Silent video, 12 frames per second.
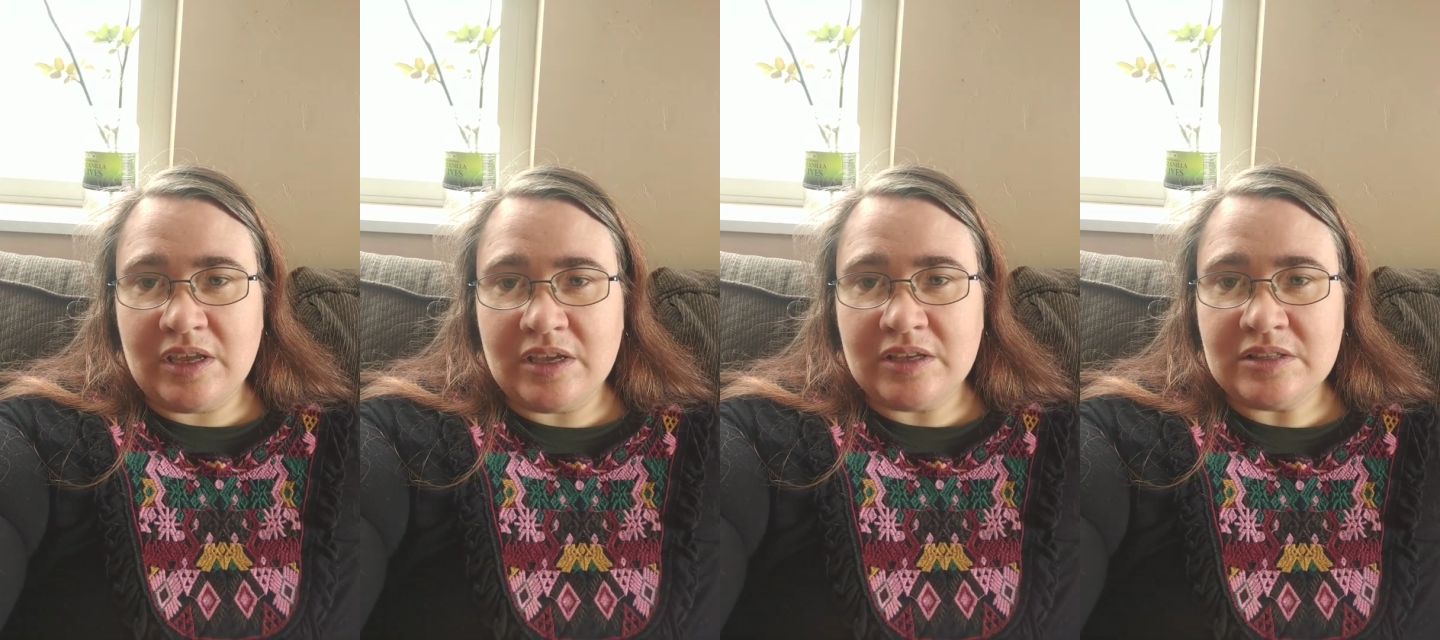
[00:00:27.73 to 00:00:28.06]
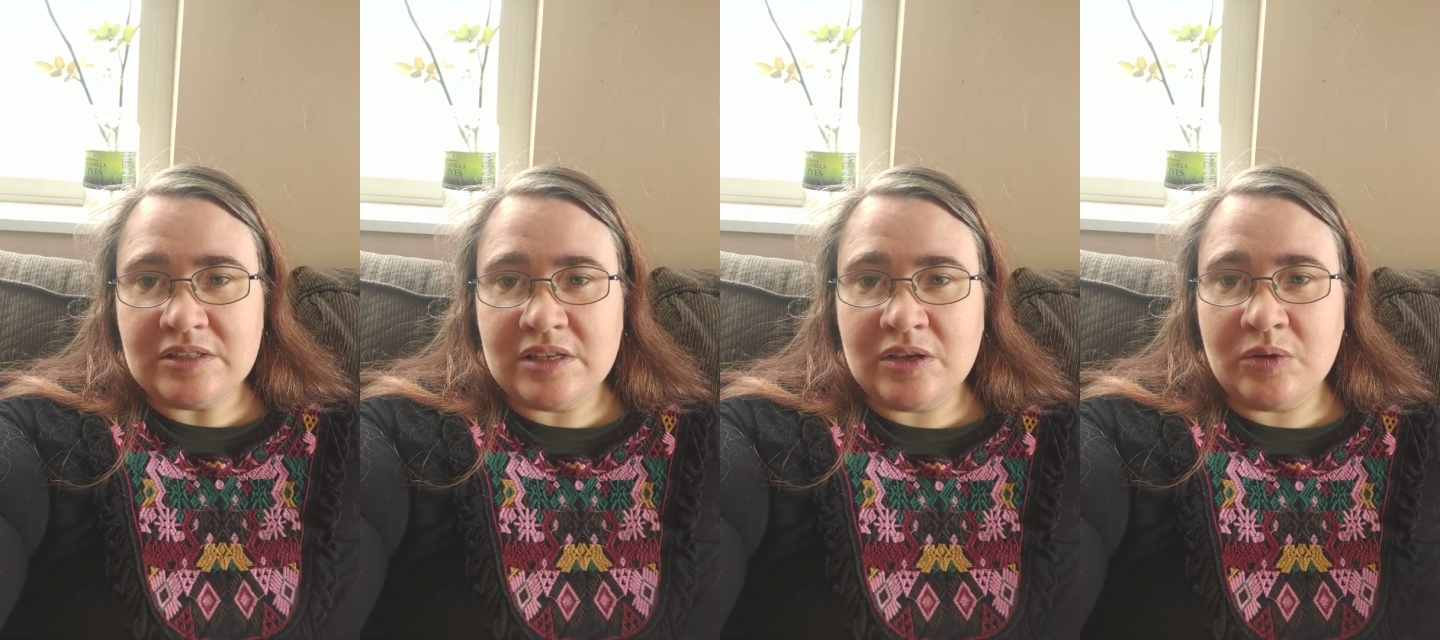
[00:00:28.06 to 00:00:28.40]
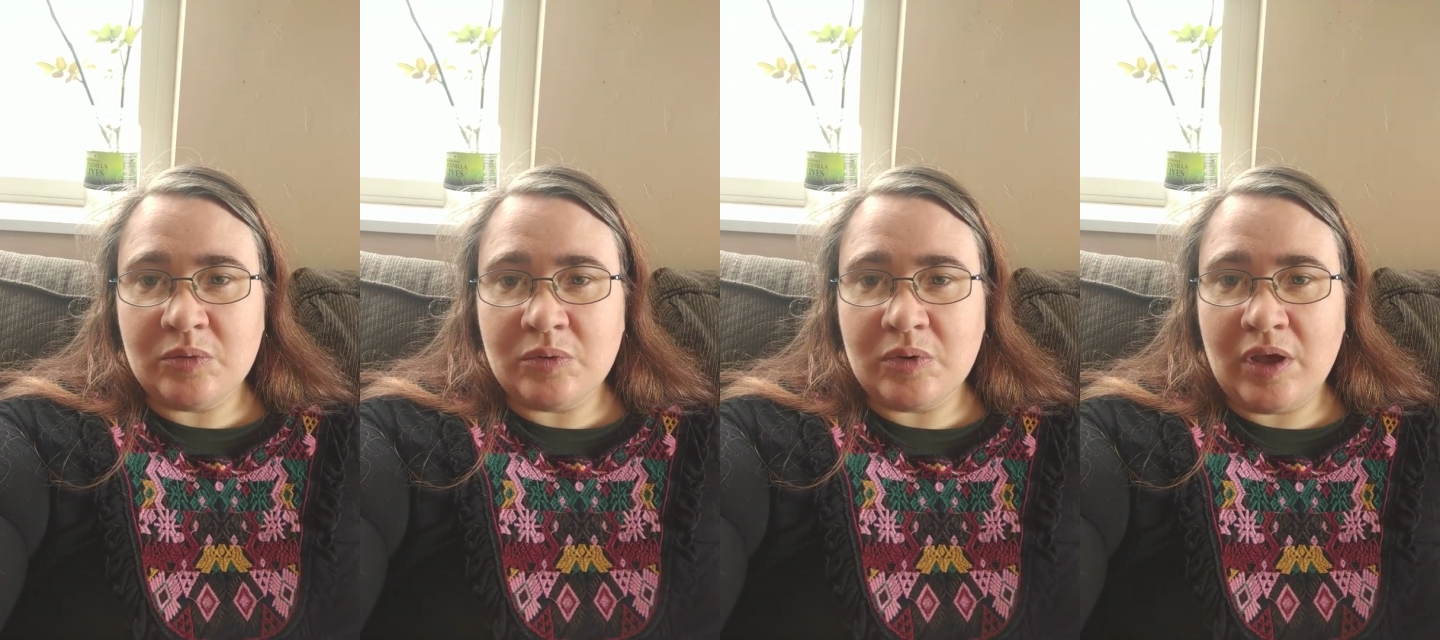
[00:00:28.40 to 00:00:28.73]
things,
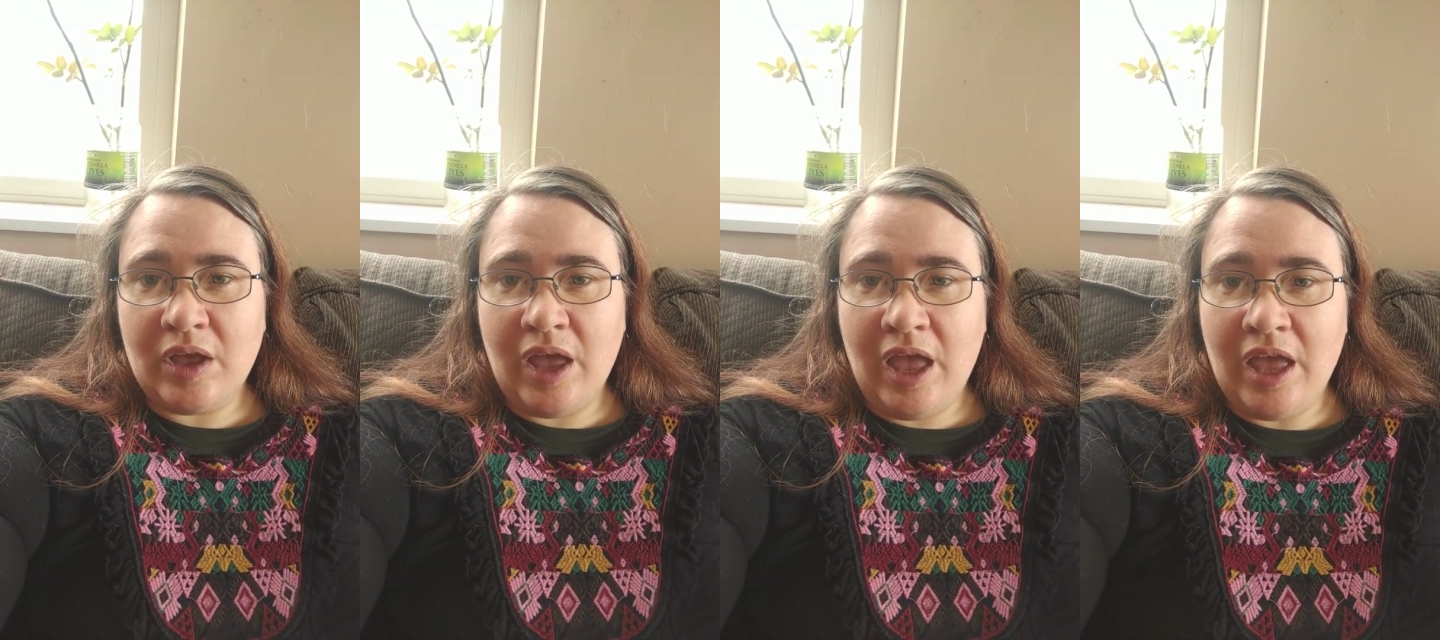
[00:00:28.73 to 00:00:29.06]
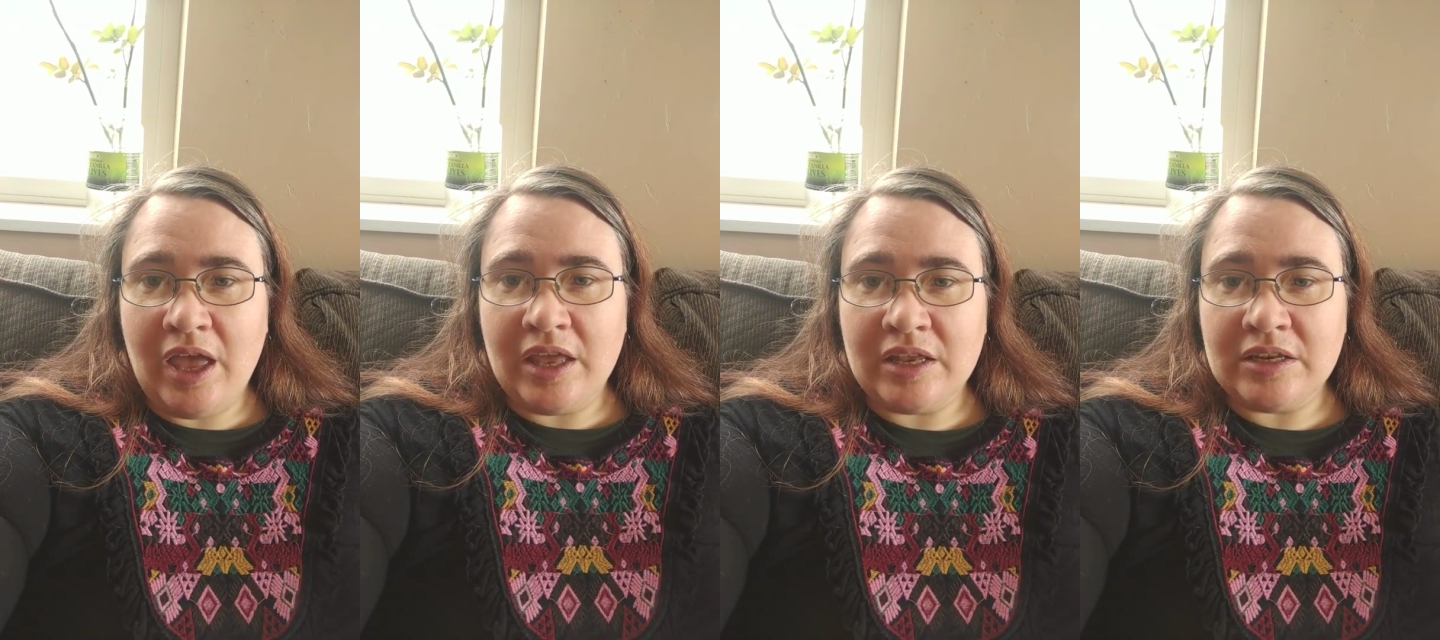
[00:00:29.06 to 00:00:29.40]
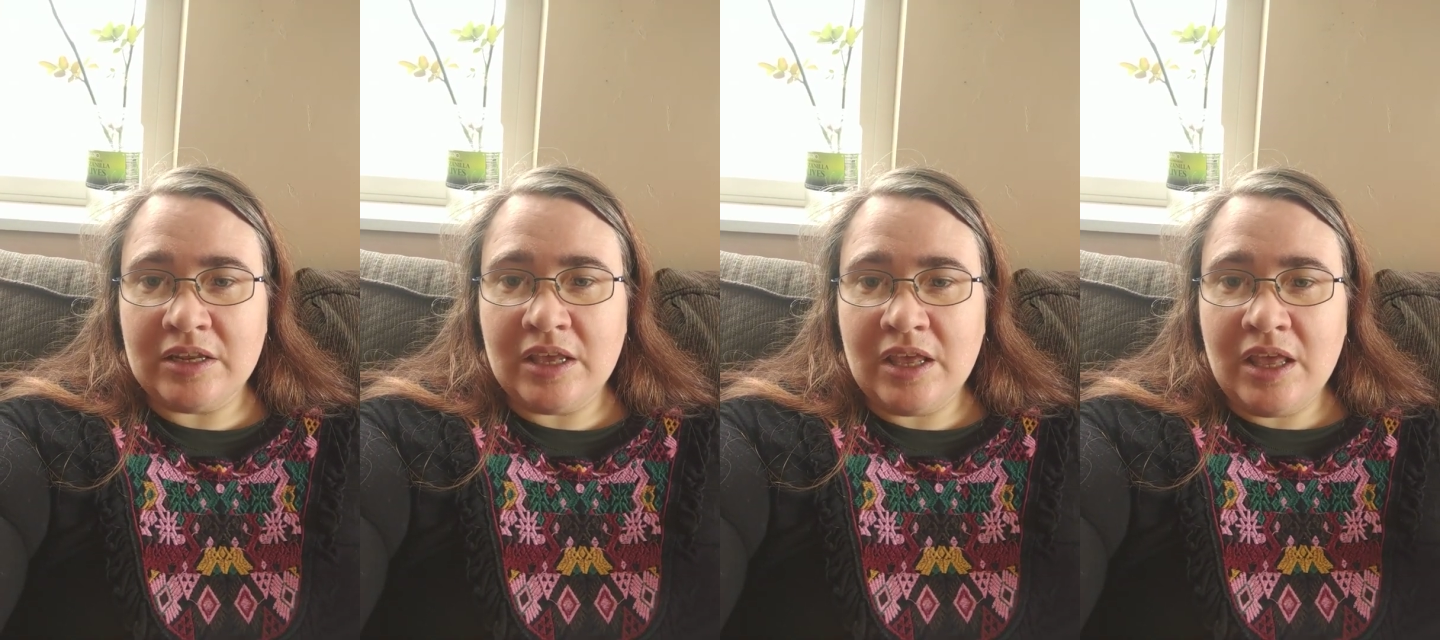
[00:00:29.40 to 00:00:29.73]
and